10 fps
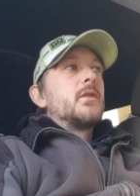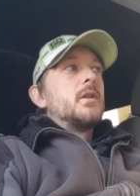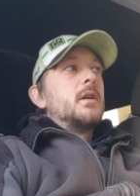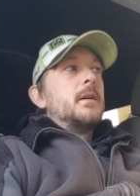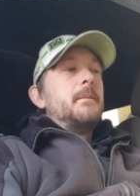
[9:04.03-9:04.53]

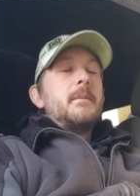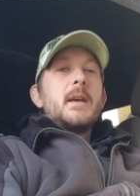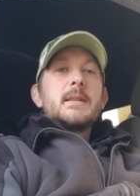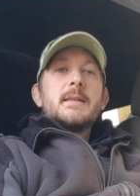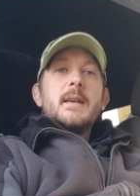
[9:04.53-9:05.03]
sort of
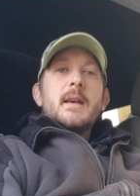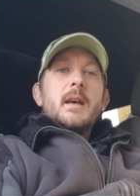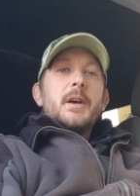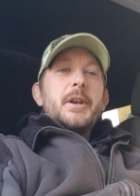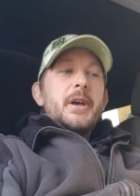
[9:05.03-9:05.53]
mix.
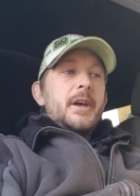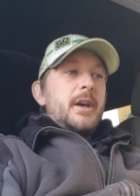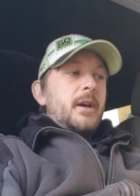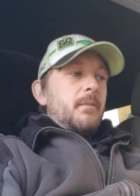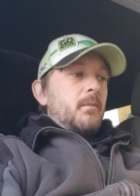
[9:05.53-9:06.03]
And
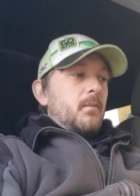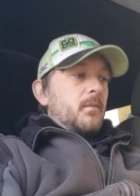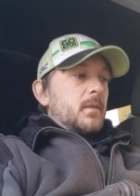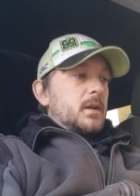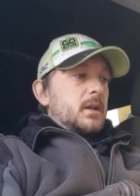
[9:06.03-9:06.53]

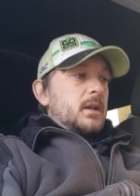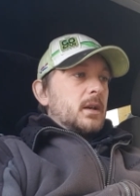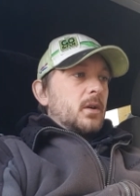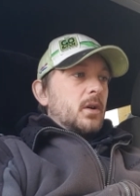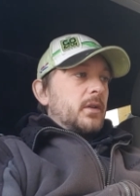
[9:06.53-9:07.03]
you
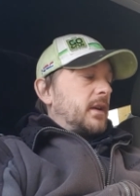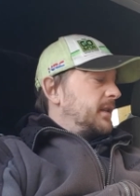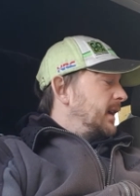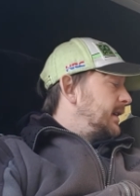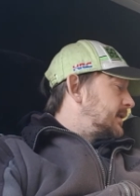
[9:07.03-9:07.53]
know,
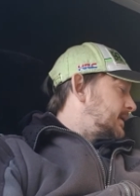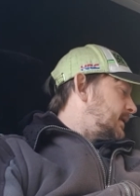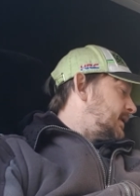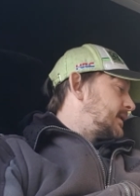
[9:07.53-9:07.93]
and this